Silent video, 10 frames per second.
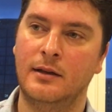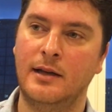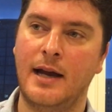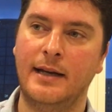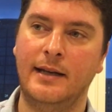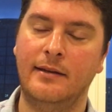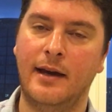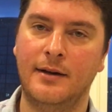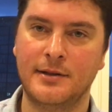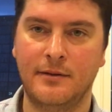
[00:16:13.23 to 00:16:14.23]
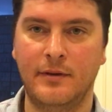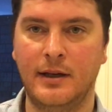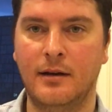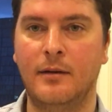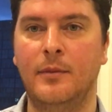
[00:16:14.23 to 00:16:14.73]
90,000
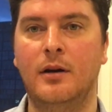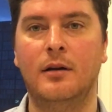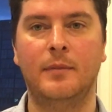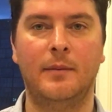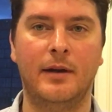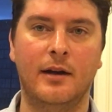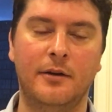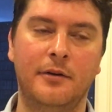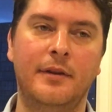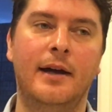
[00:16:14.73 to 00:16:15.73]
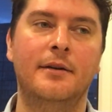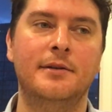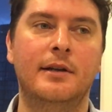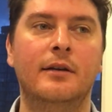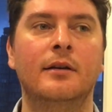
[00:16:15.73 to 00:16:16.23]
Vietnam dong, maybe
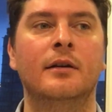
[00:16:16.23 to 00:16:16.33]
100,000.